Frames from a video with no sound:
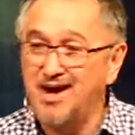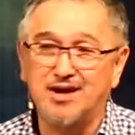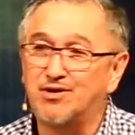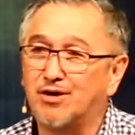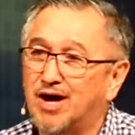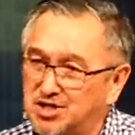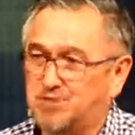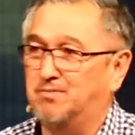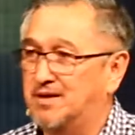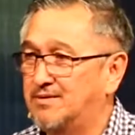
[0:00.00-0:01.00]
and her
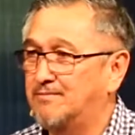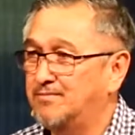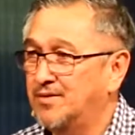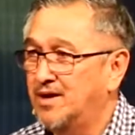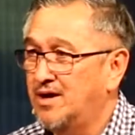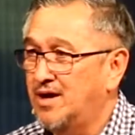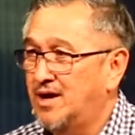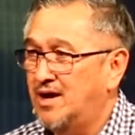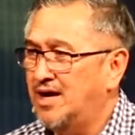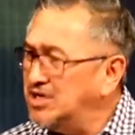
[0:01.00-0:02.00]
husband.
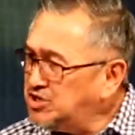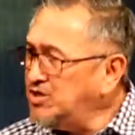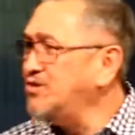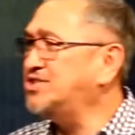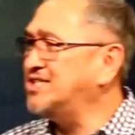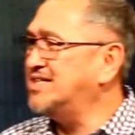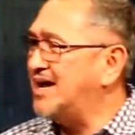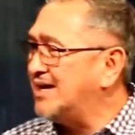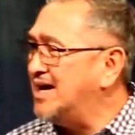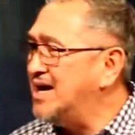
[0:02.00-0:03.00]
And it shows us
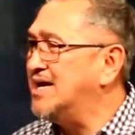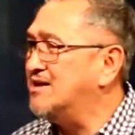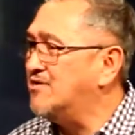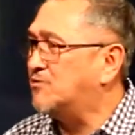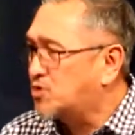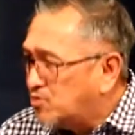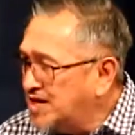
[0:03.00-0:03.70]
that kind of